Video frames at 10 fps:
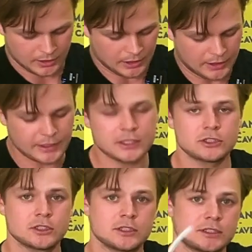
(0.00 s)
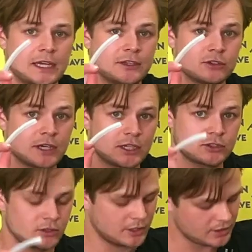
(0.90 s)
And then take your gas
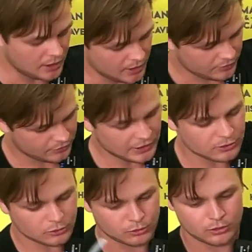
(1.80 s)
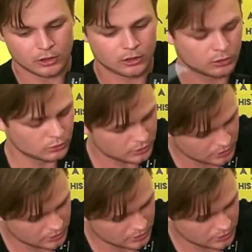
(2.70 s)
line, feed it through the hole